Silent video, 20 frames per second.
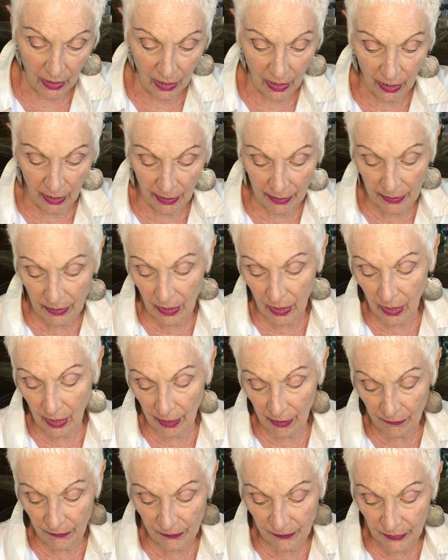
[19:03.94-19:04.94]

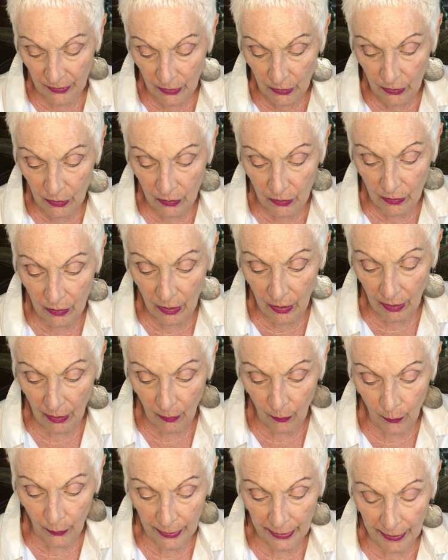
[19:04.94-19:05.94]
I feel
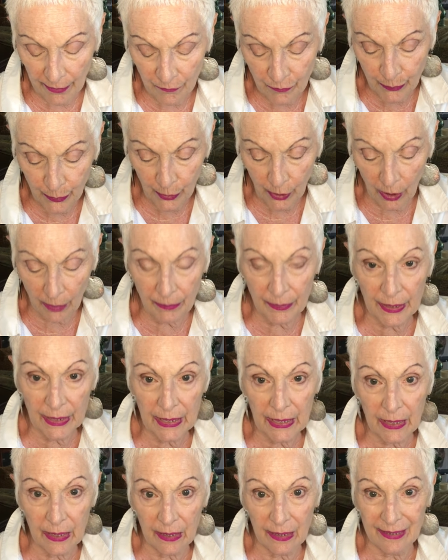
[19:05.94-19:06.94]
we have probably
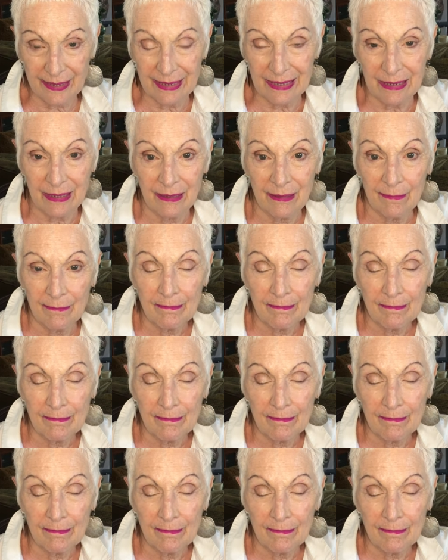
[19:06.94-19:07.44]
hit,